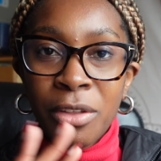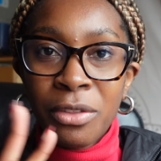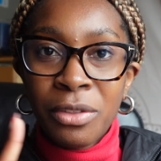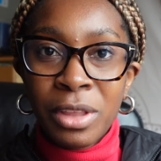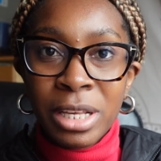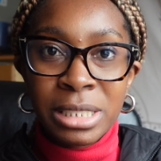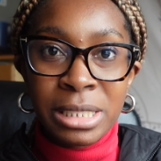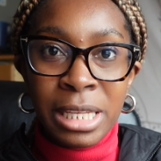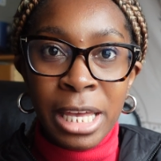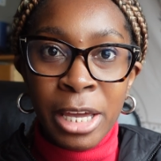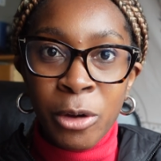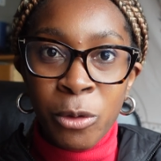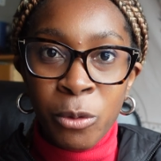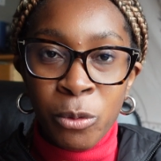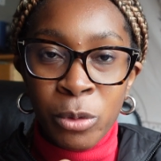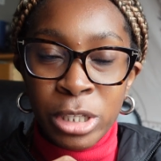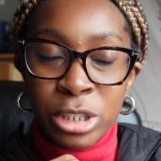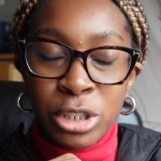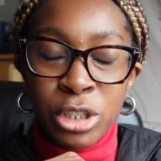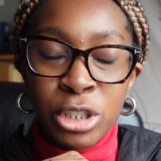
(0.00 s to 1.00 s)
this like
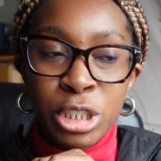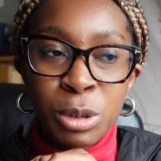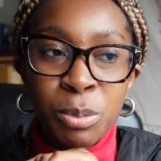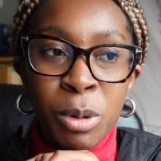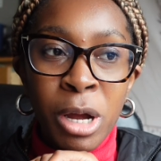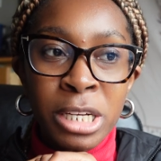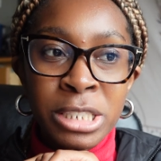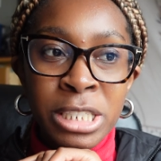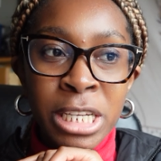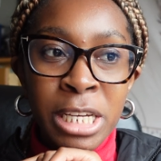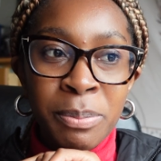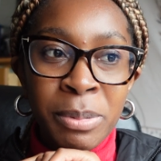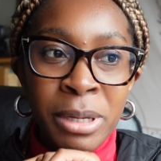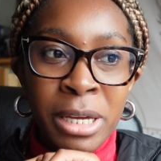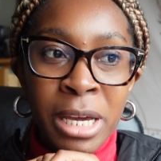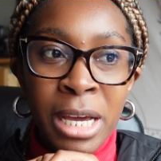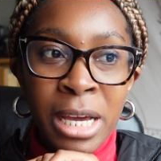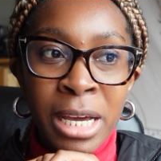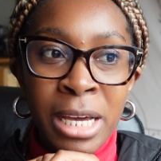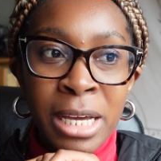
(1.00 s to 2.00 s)
research project
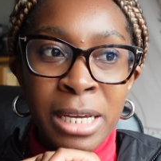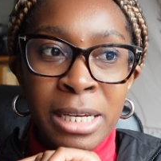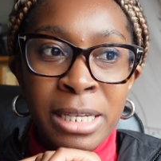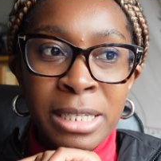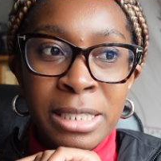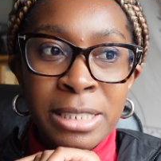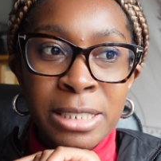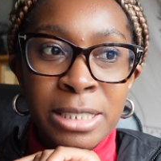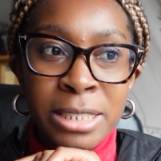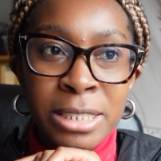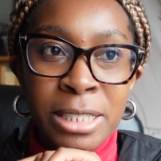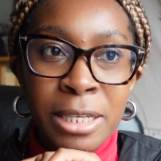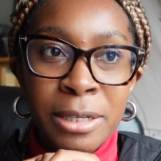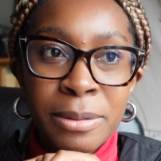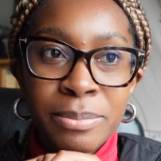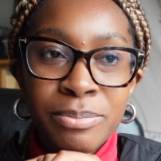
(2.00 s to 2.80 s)
because